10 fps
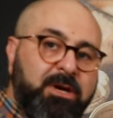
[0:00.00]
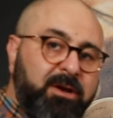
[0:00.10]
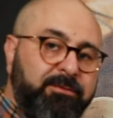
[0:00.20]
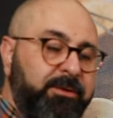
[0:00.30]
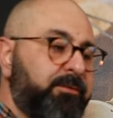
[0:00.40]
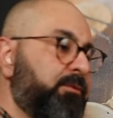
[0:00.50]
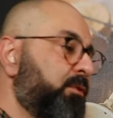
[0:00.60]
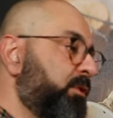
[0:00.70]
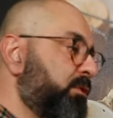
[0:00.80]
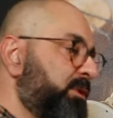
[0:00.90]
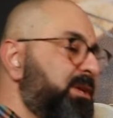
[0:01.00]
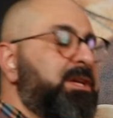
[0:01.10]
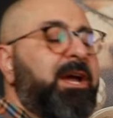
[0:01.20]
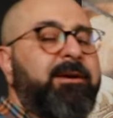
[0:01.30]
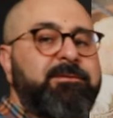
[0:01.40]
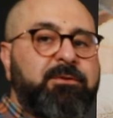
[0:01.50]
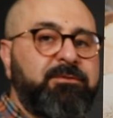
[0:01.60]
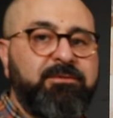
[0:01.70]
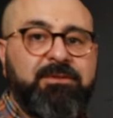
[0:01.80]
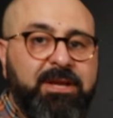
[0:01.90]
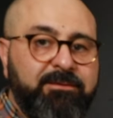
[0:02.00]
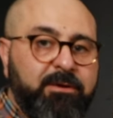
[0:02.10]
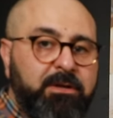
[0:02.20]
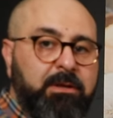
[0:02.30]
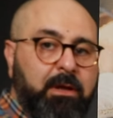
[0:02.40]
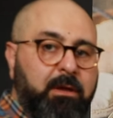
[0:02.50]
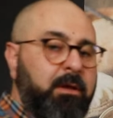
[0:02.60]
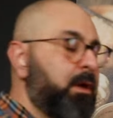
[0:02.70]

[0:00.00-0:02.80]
coffee for your decafs or flavored, yeah,